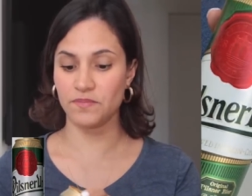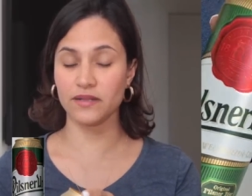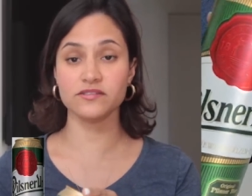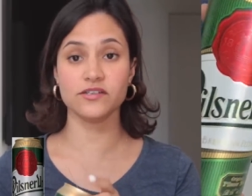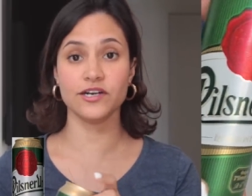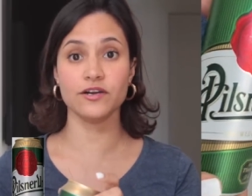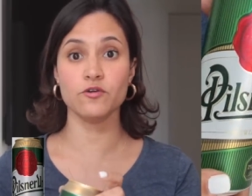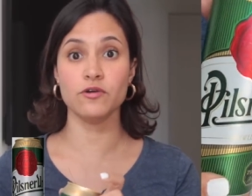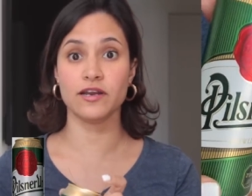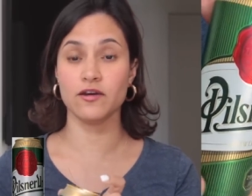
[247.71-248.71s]
Pilsner
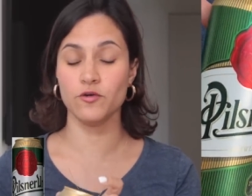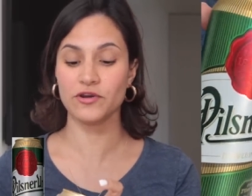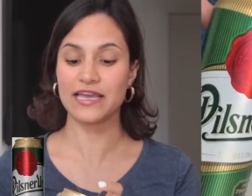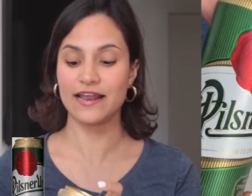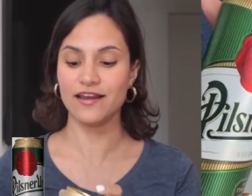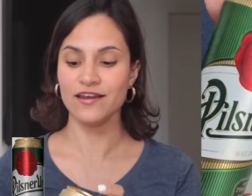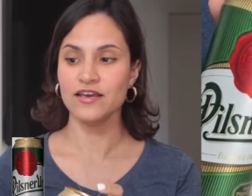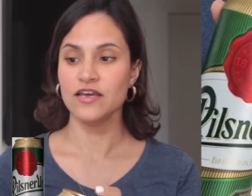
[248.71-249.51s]
Urquell.